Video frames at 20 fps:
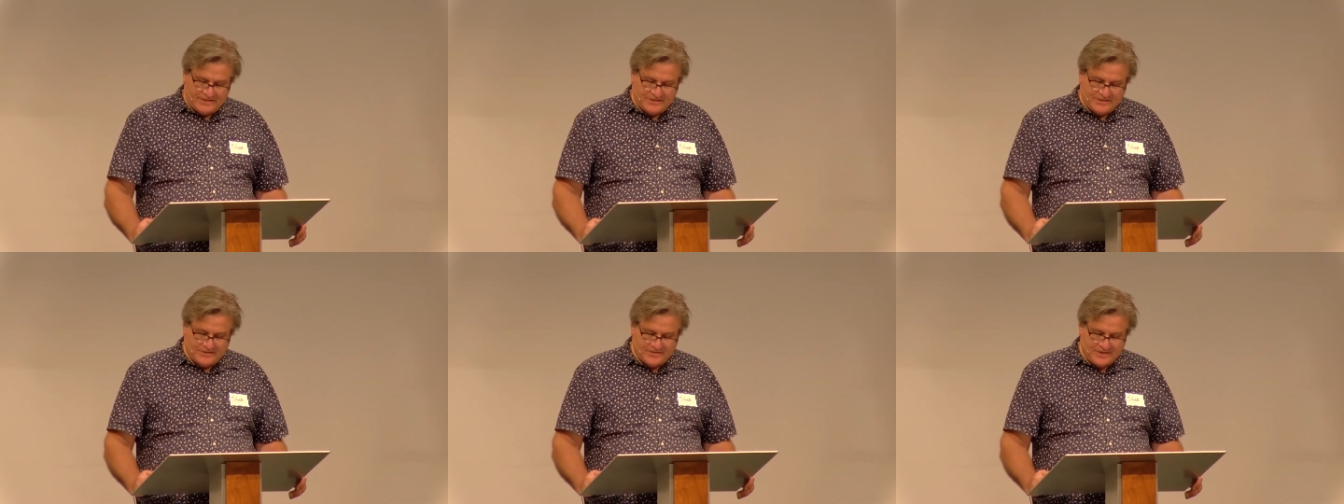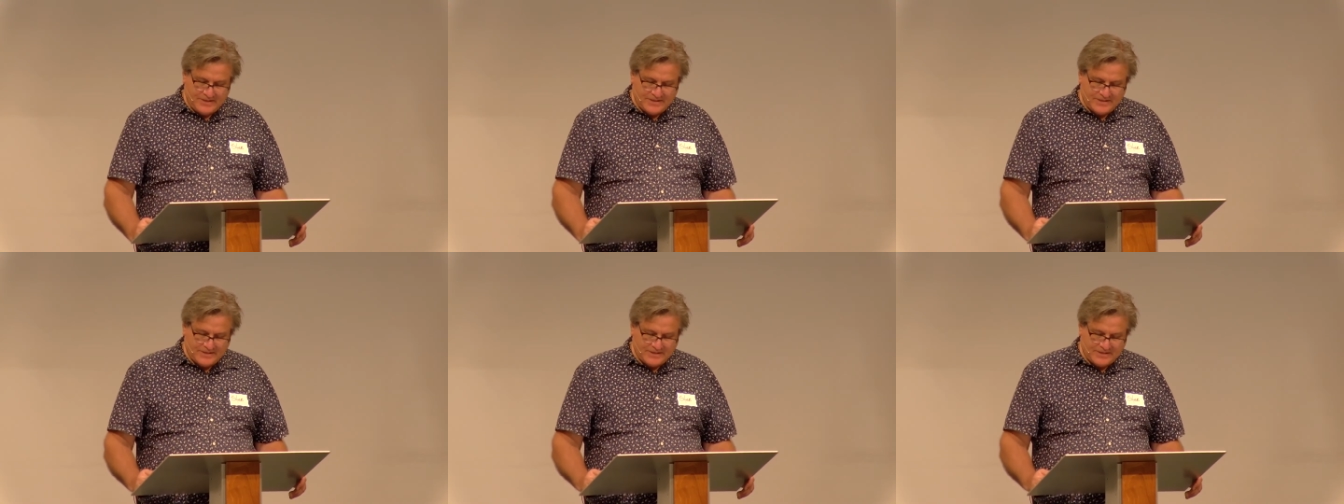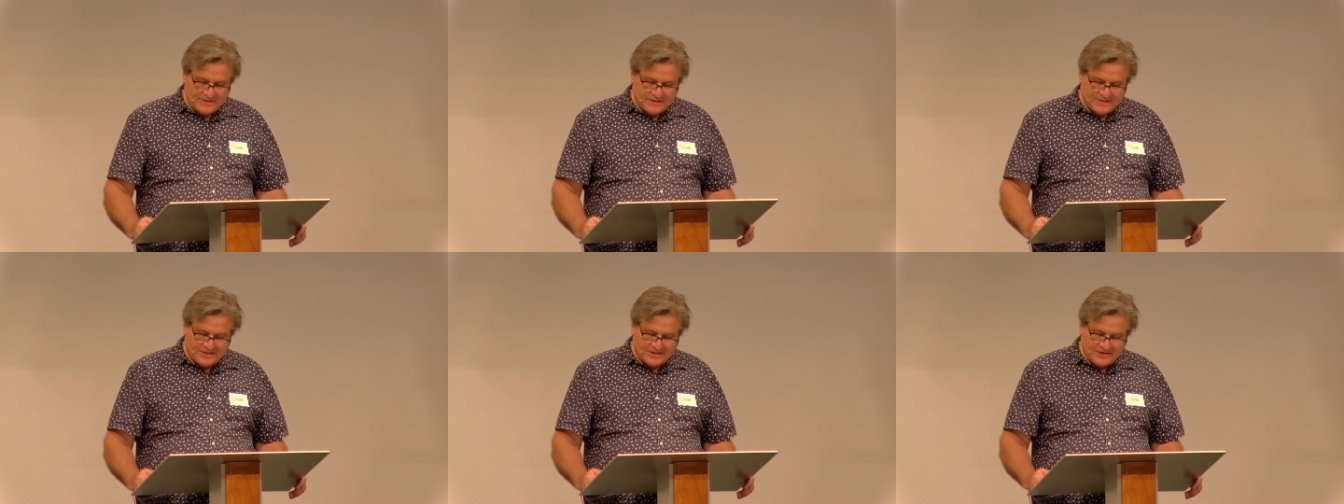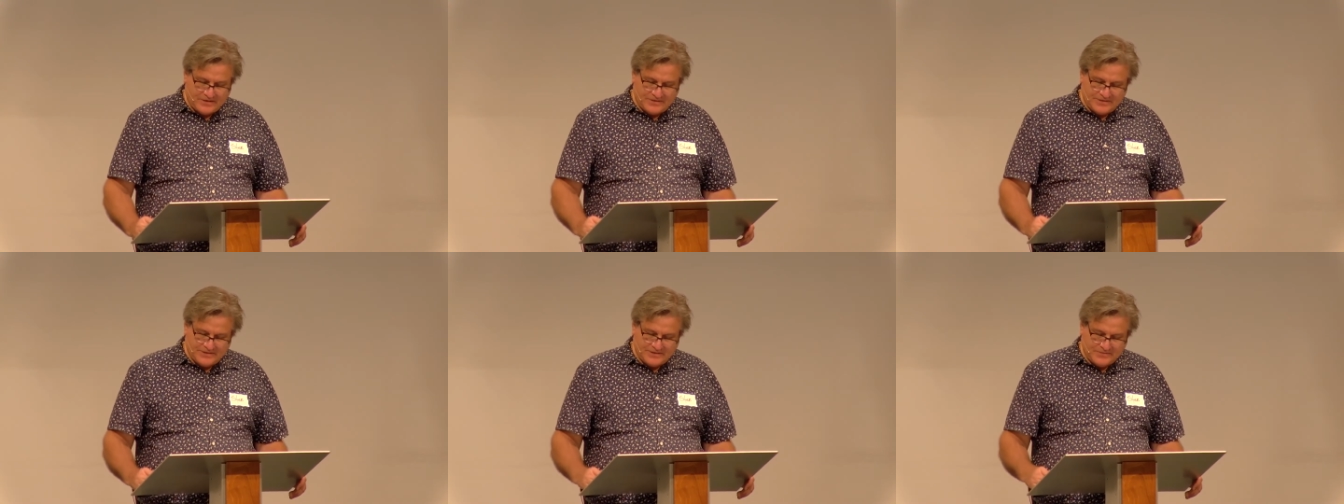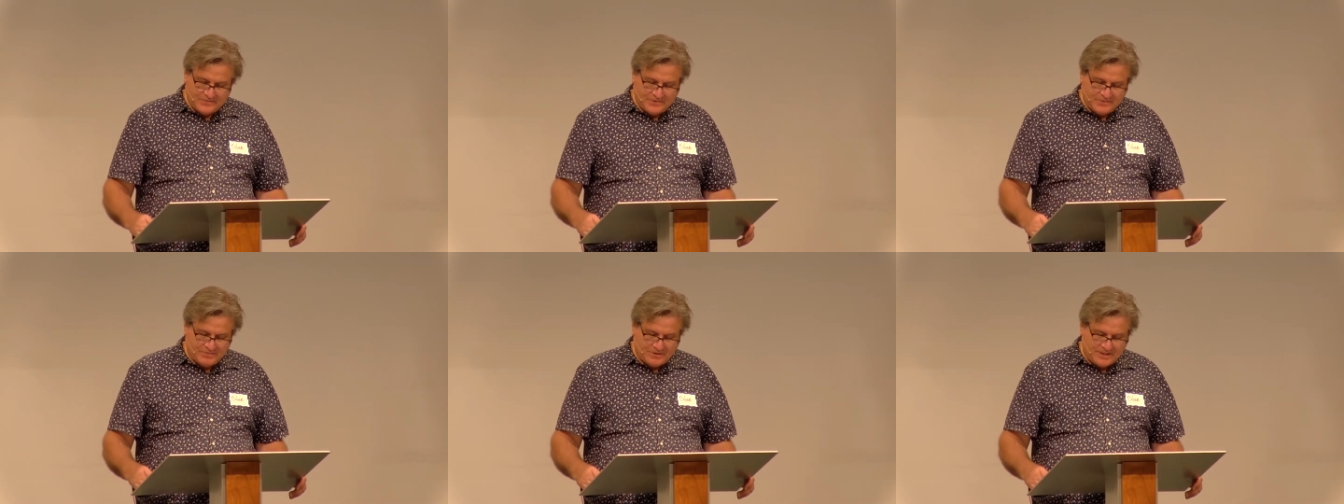And so that's, a, that's always
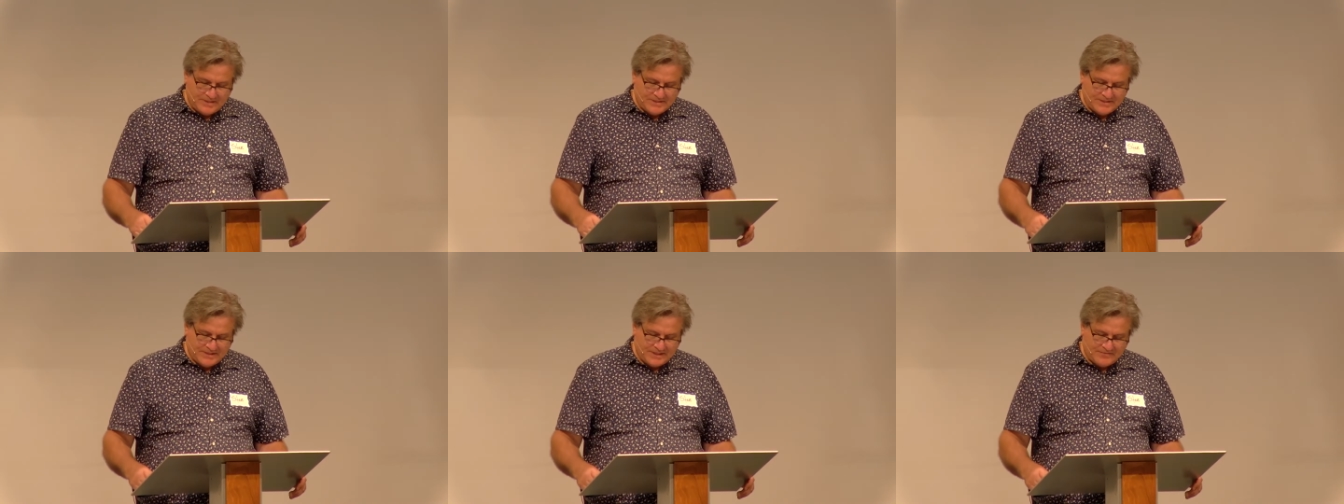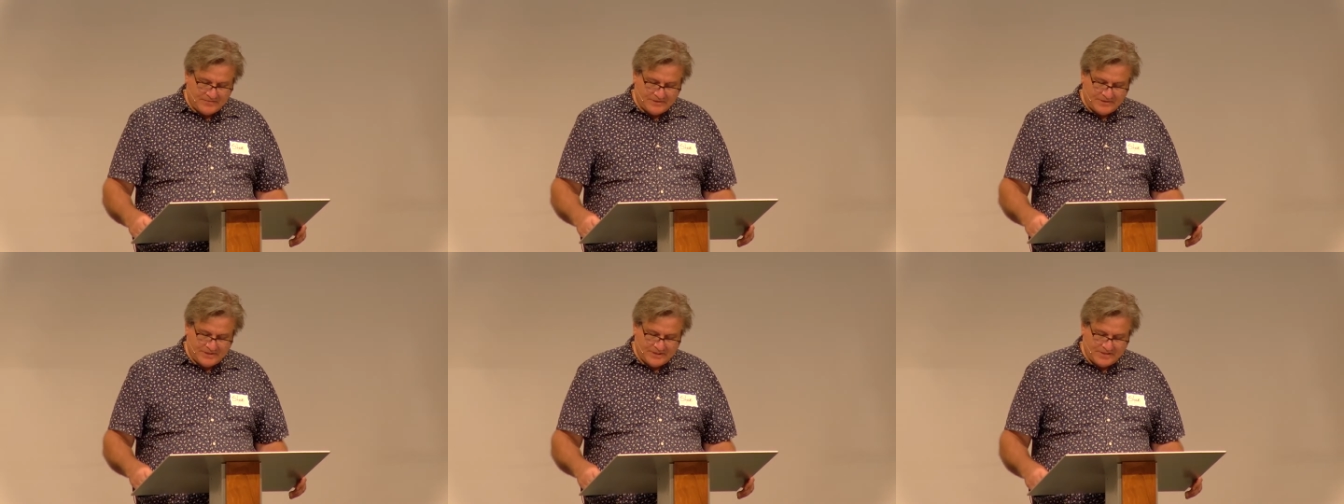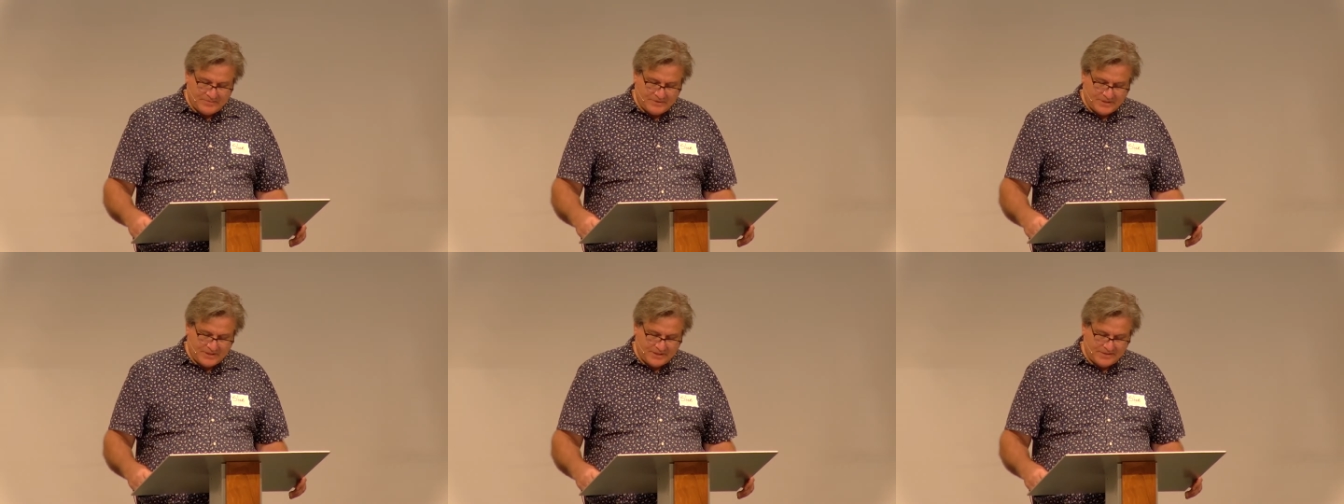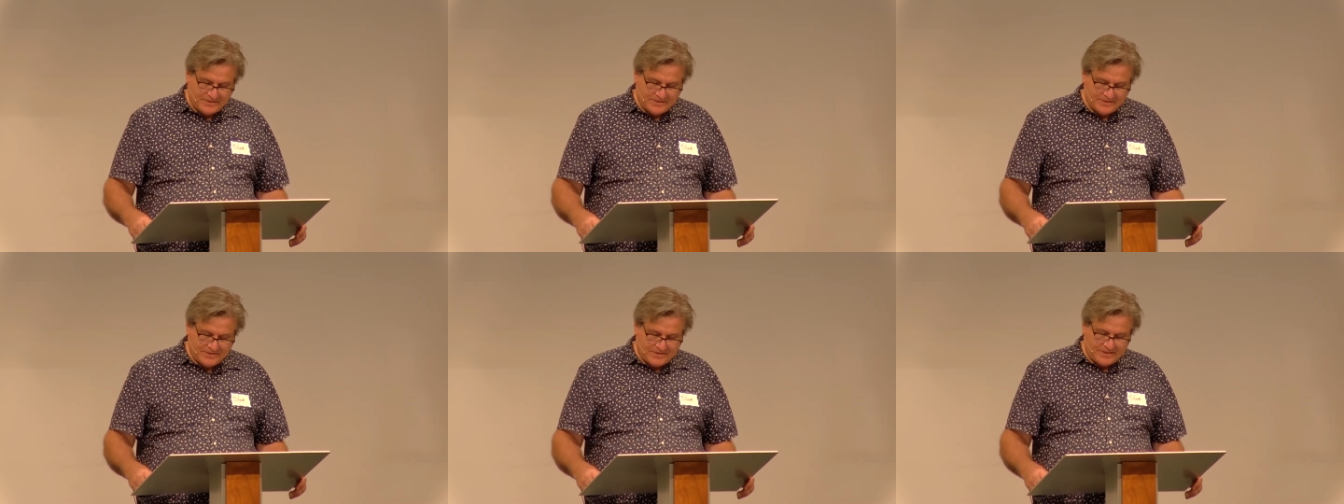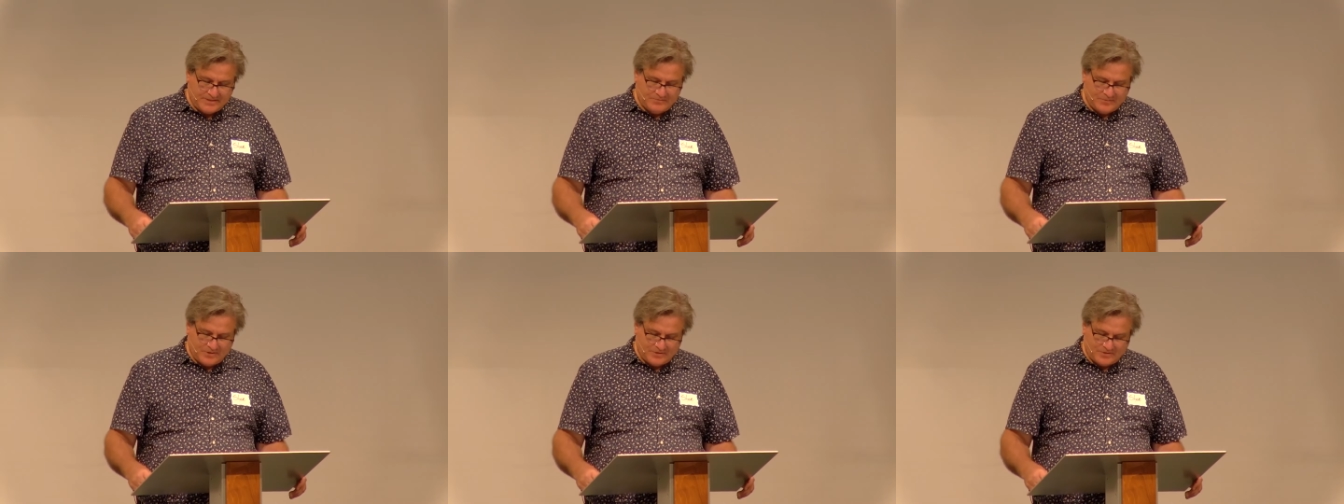a sweet blessing every time I
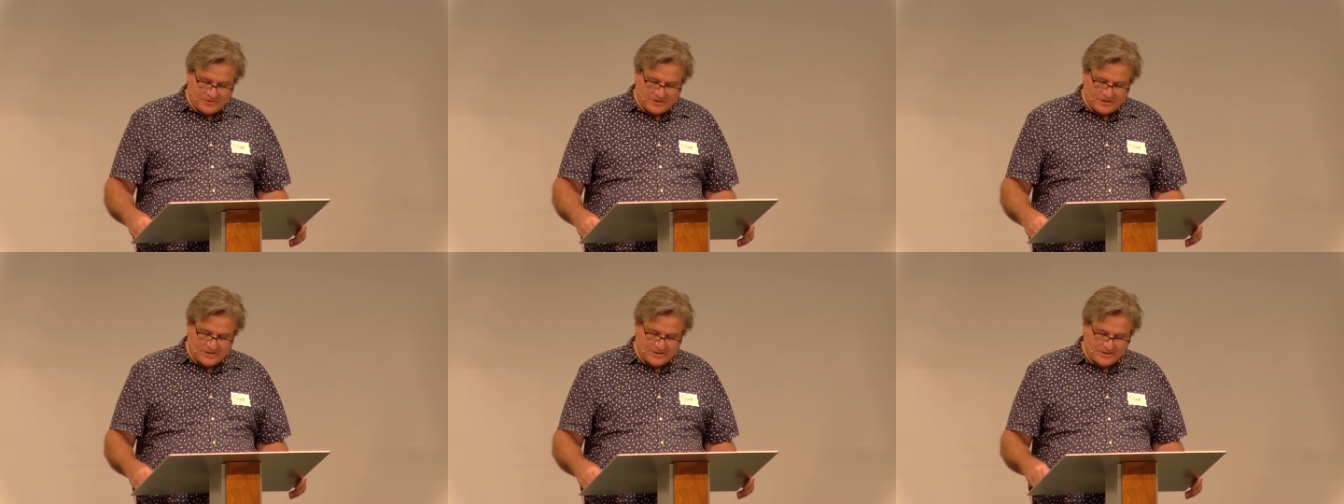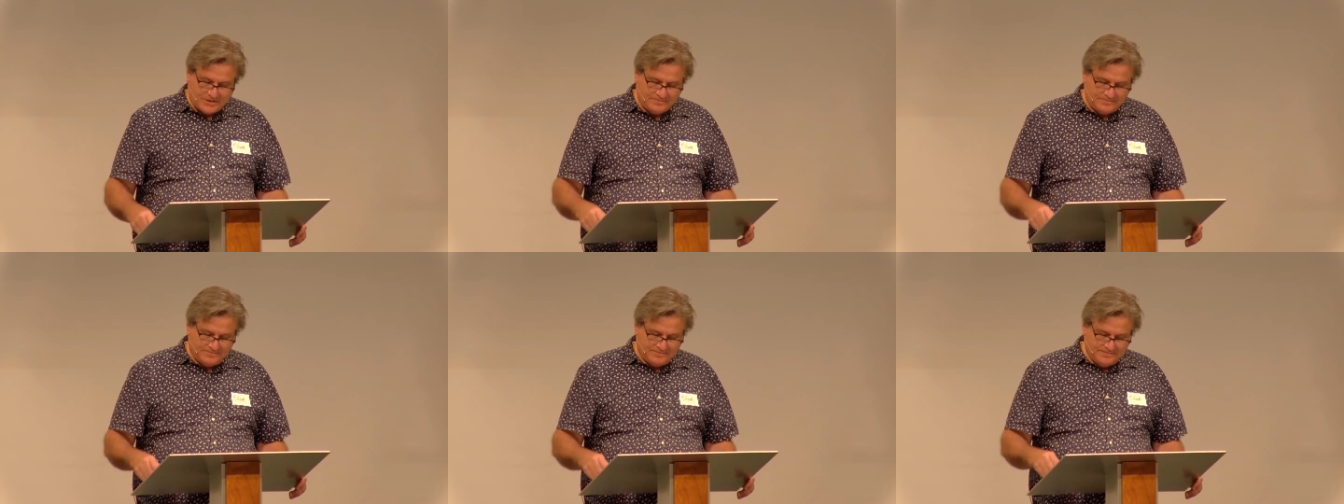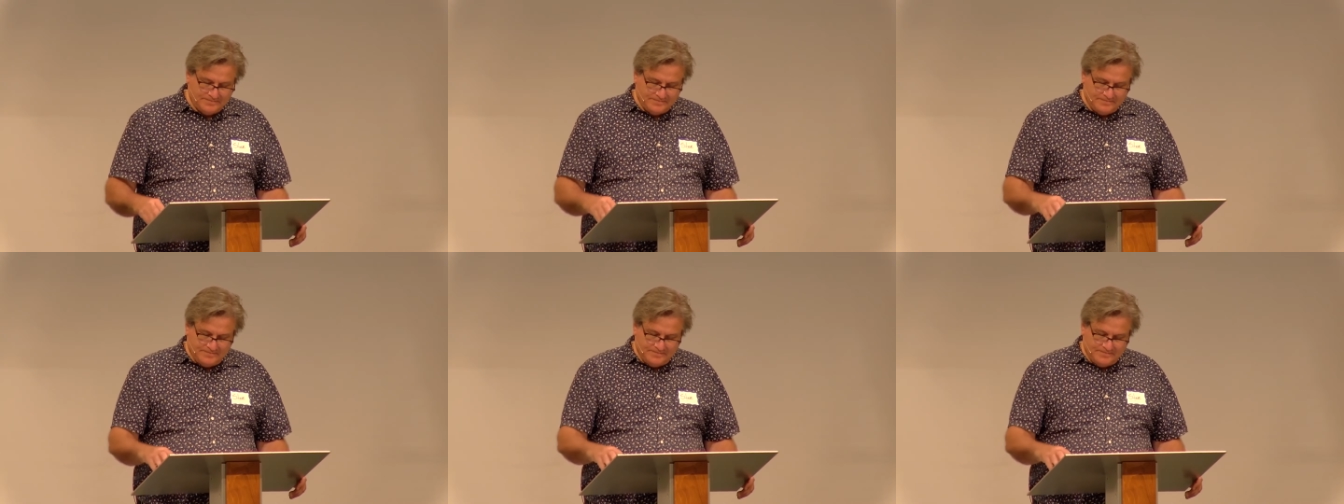stumble across it.